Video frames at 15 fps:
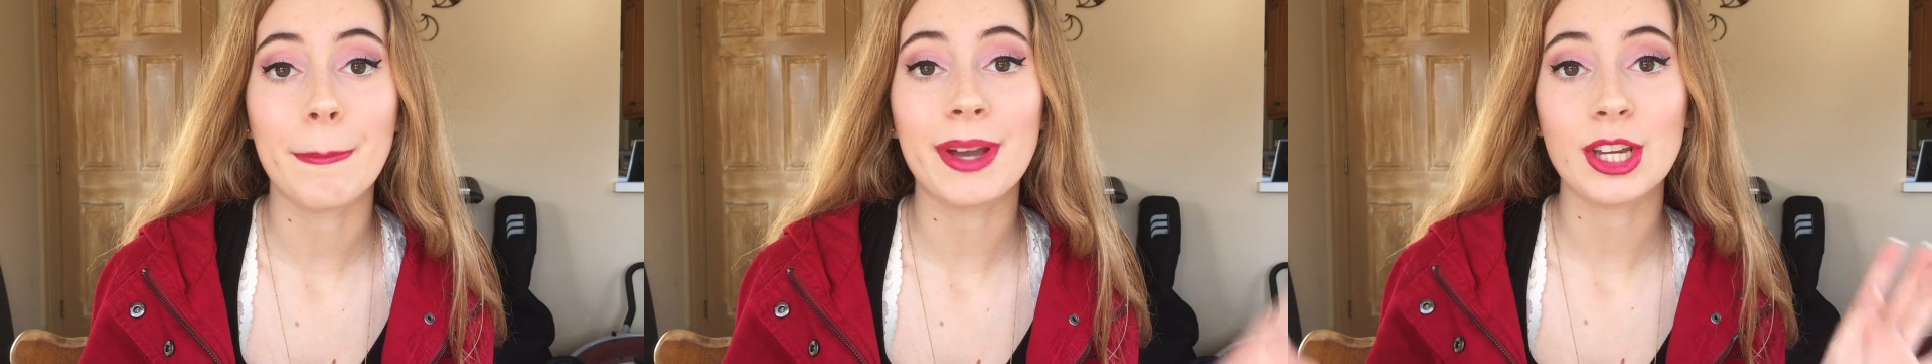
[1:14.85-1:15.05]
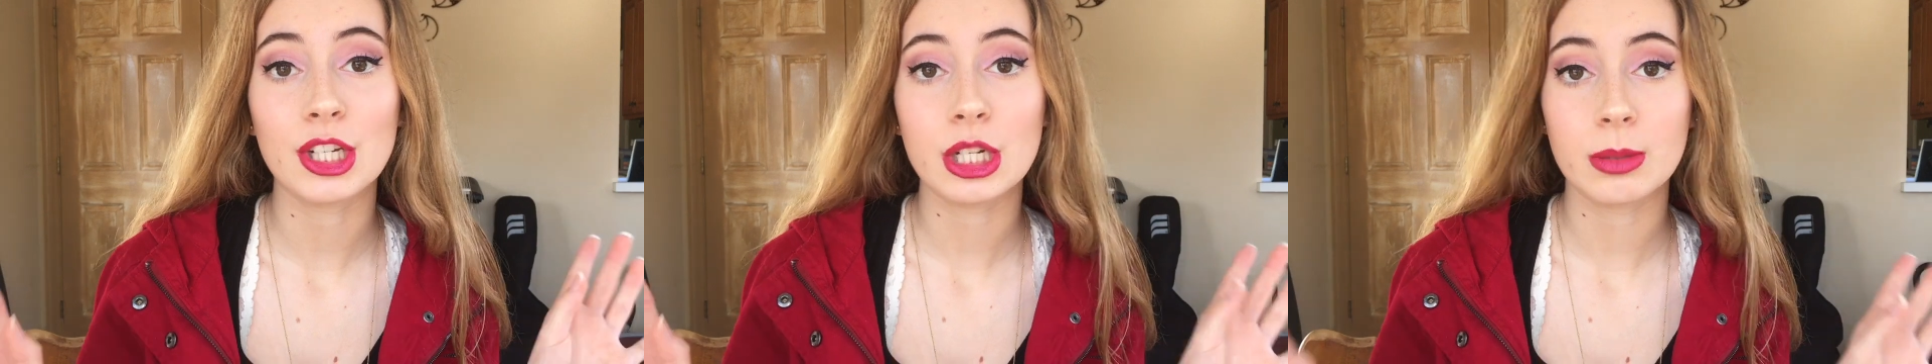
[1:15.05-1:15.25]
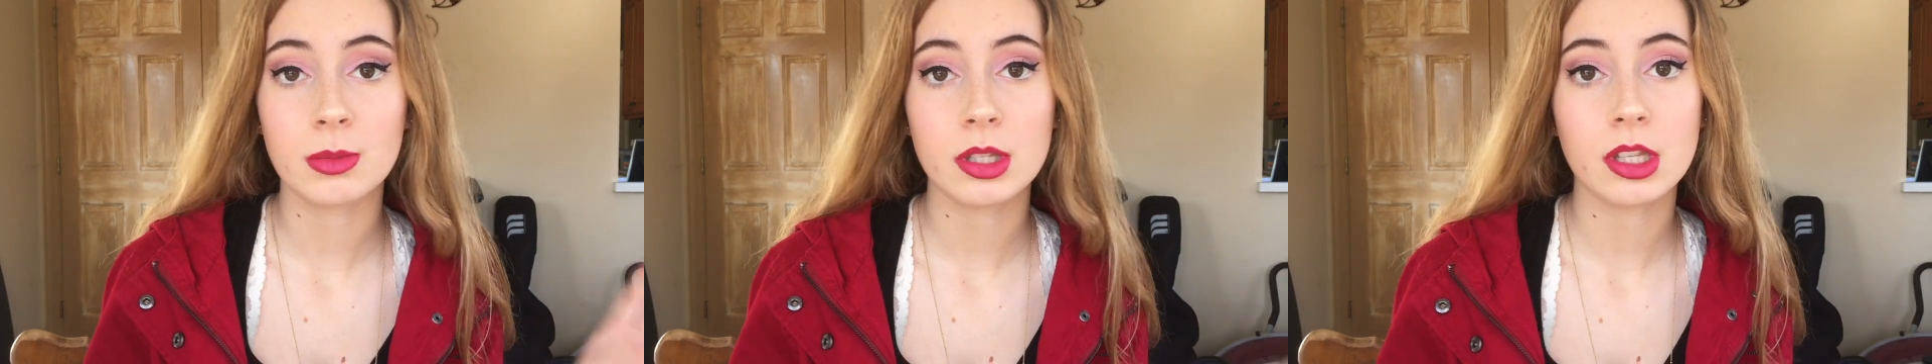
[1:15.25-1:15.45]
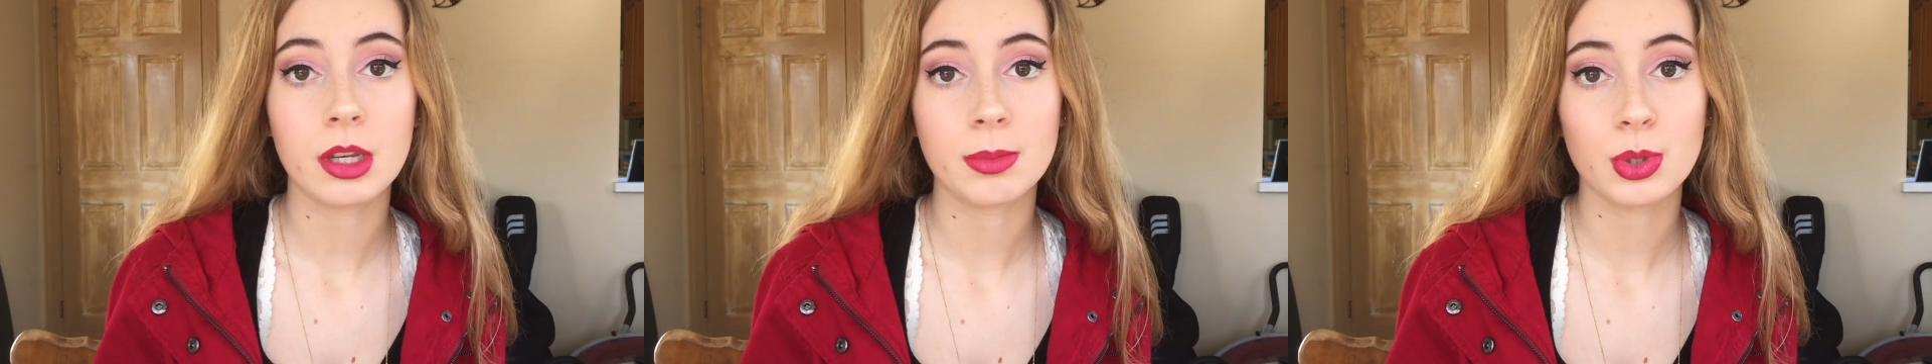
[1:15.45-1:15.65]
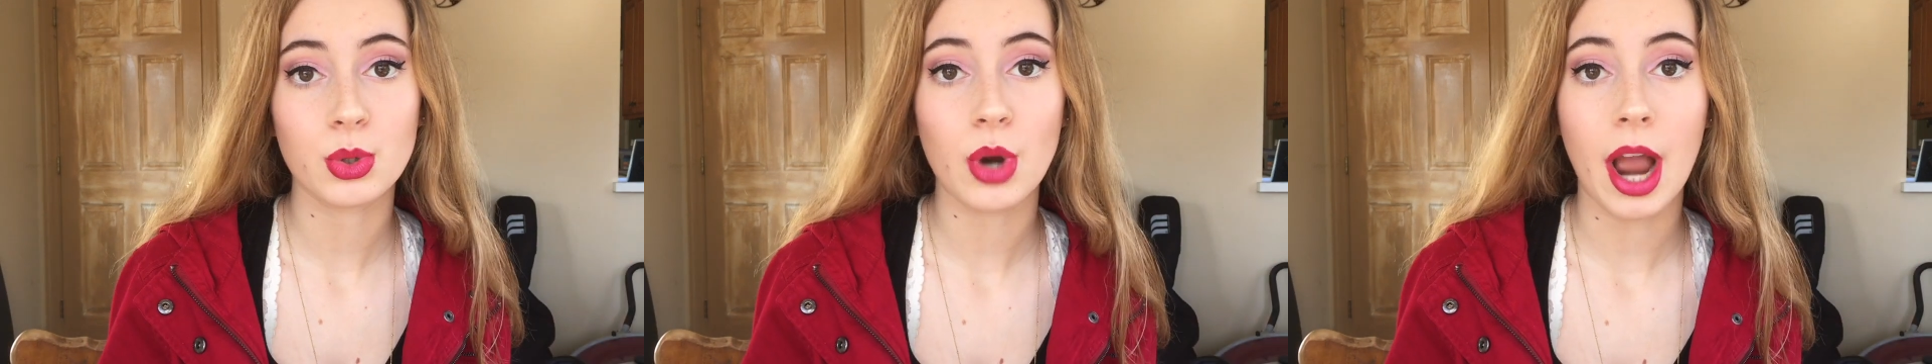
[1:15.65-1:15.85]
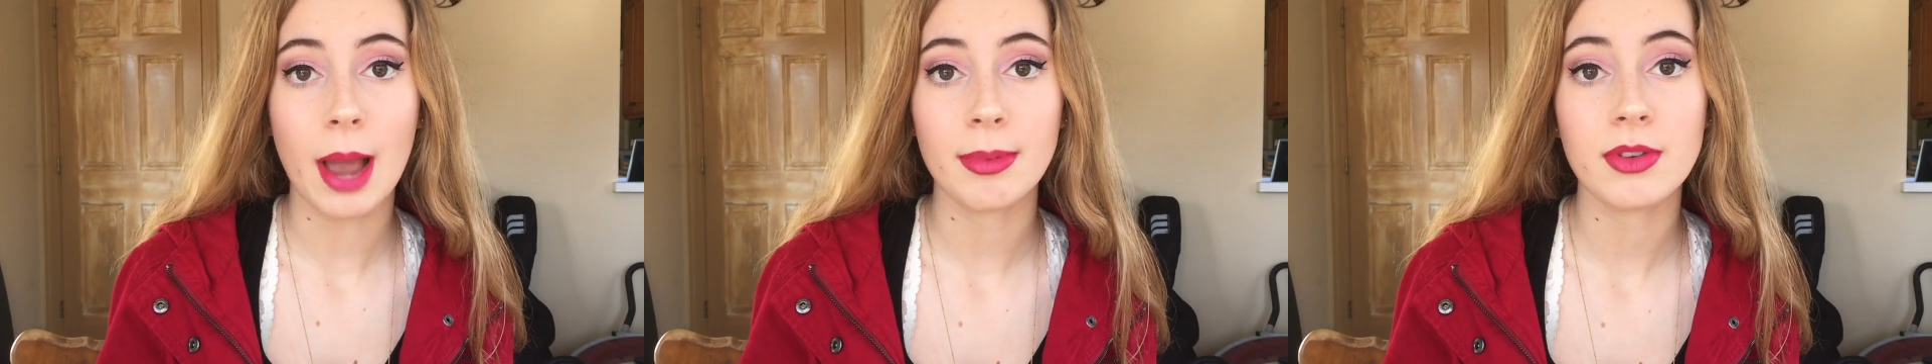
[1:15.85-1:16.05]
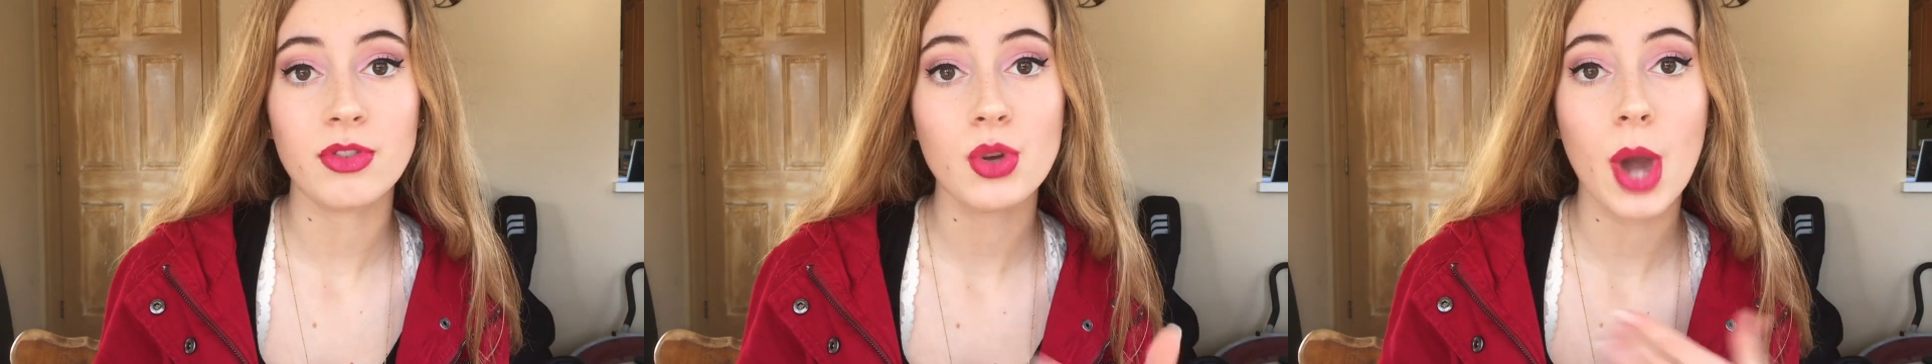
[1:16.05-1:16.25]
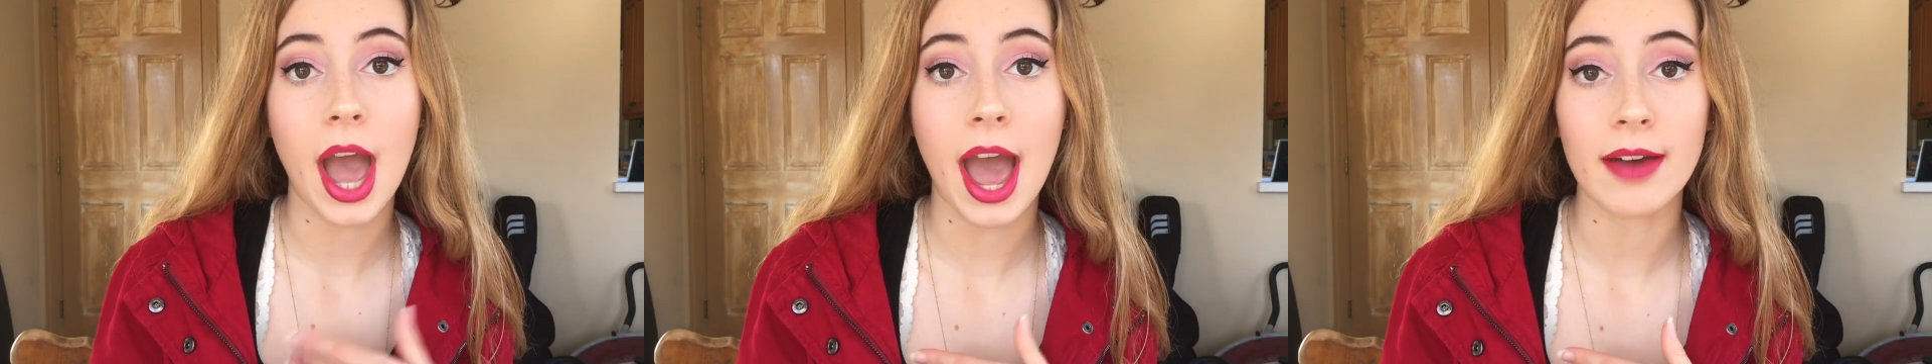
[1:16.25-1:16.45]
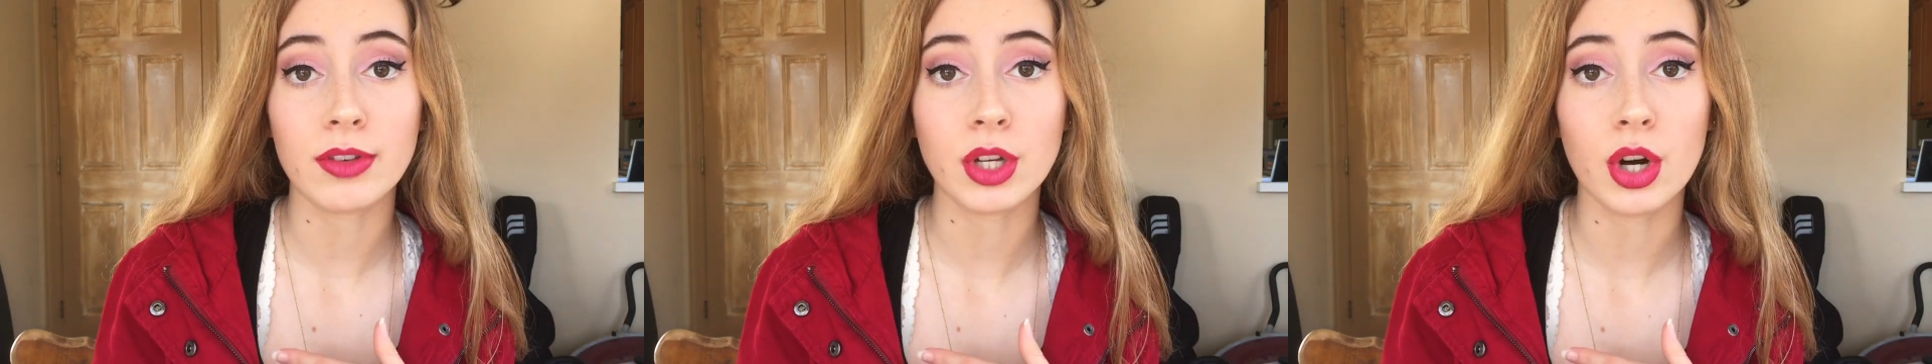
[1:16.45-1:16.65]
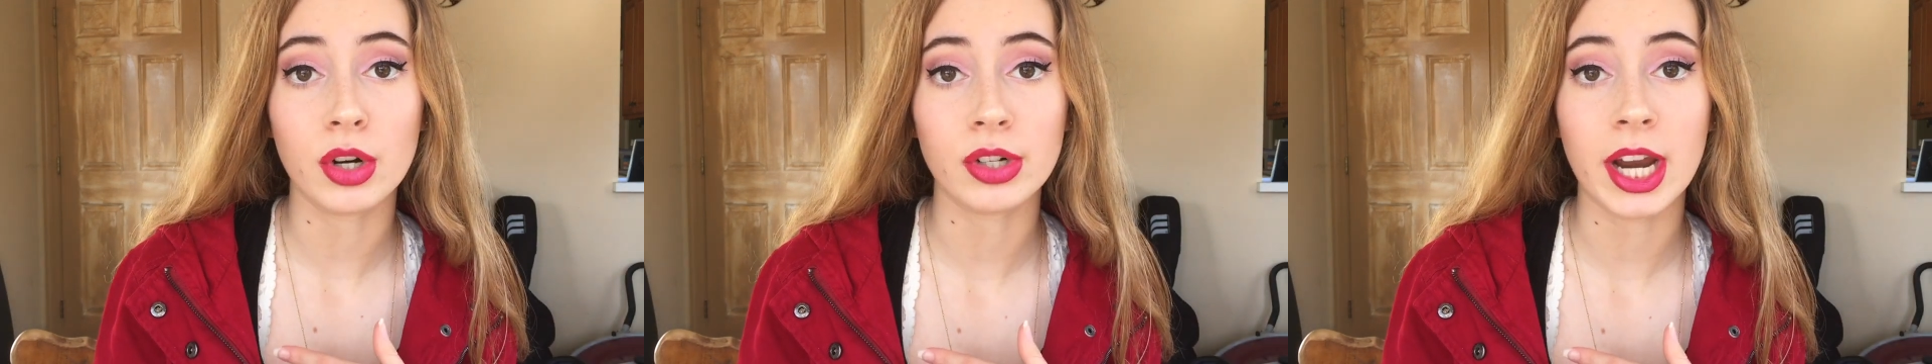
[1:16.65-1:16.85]
but you should subscribe if you
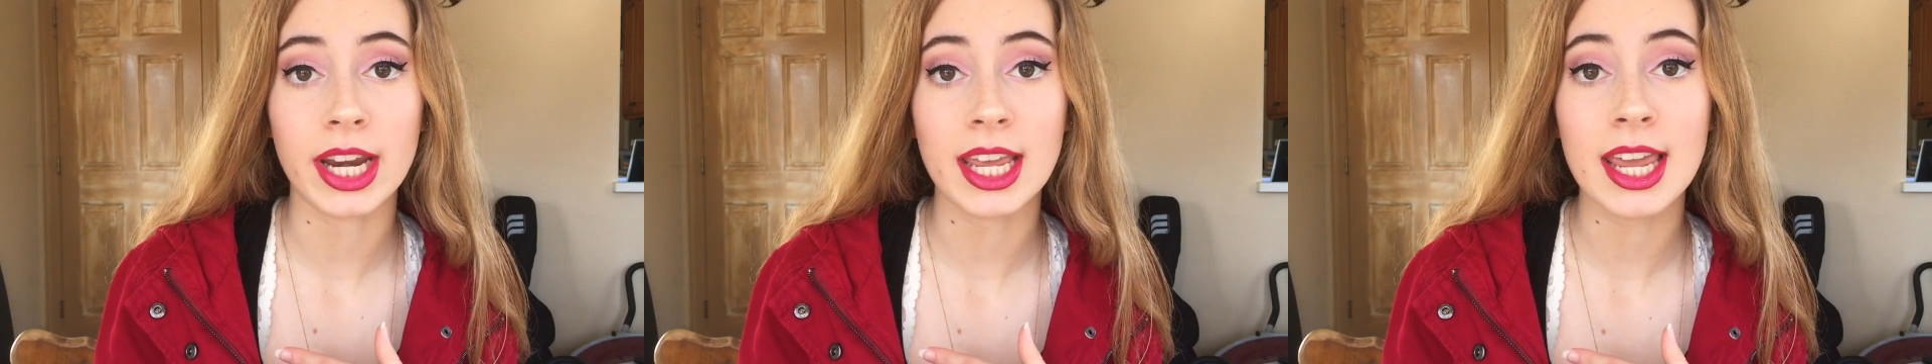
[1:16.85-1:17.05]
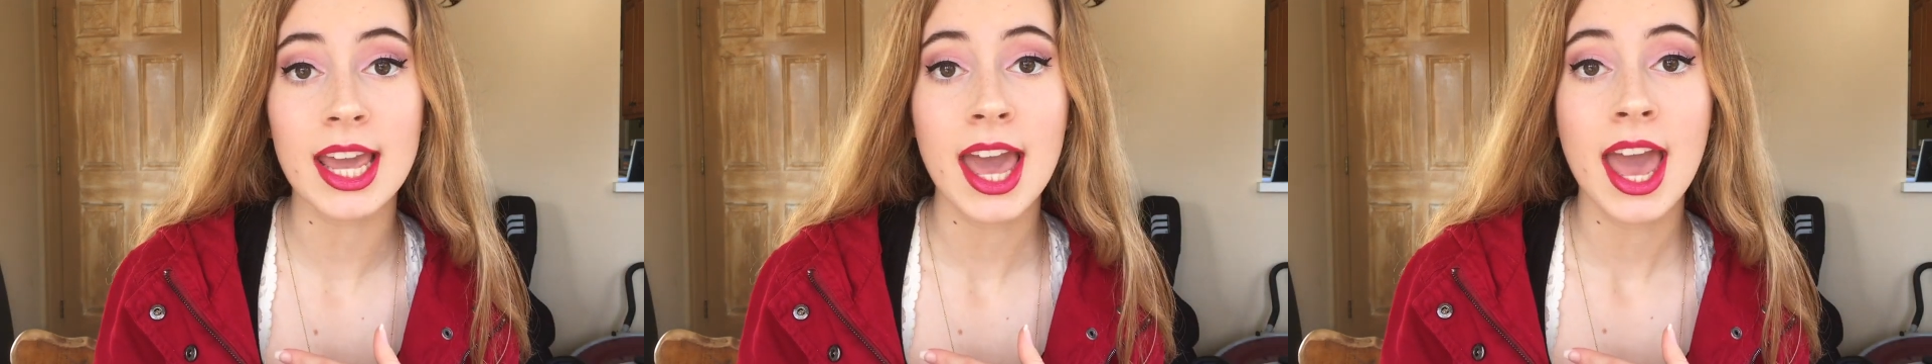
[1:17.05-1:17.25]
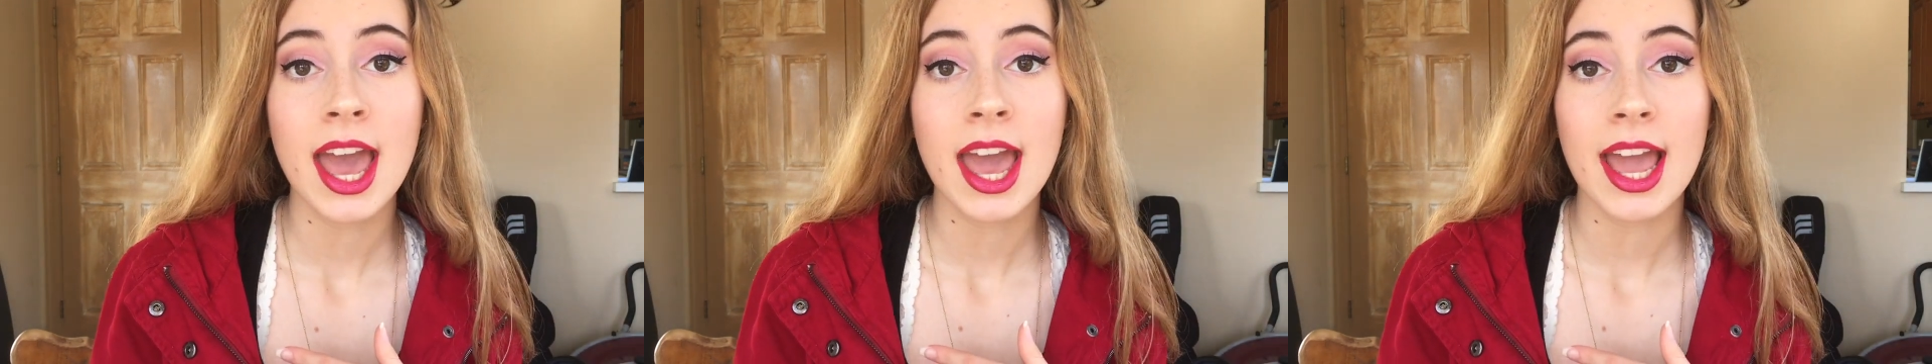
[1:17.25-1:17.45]
haven't already,